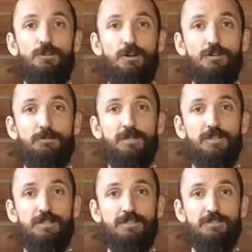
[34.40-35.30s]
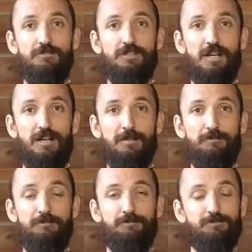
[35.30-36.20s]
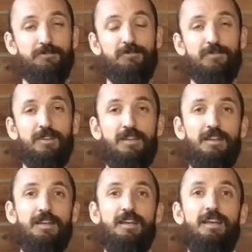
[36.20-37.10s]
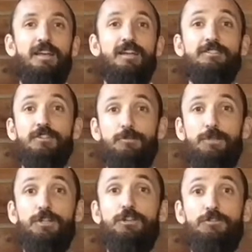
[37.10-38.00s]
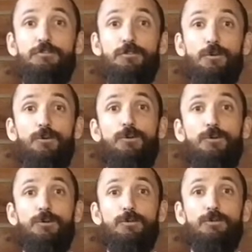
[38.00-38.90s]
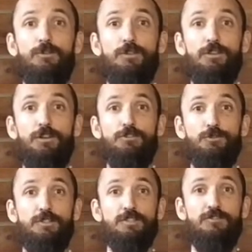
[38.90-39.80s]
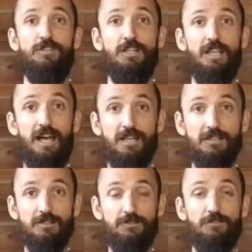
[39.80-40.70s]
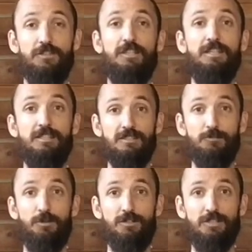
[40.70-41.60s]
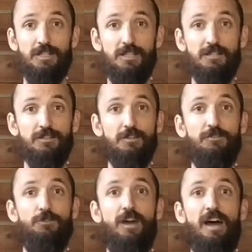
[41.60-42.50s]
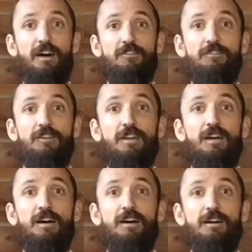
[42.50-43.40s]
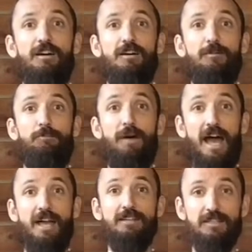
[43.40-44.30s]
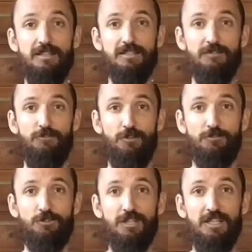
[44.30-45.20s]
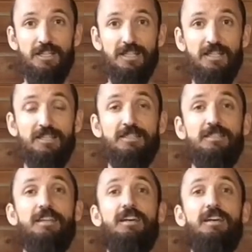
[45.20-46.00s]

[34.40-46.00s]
long periods of time. It's going to be good for the joints of the legs, for the knees in particular. If you have bad knees, if you have tricky knees,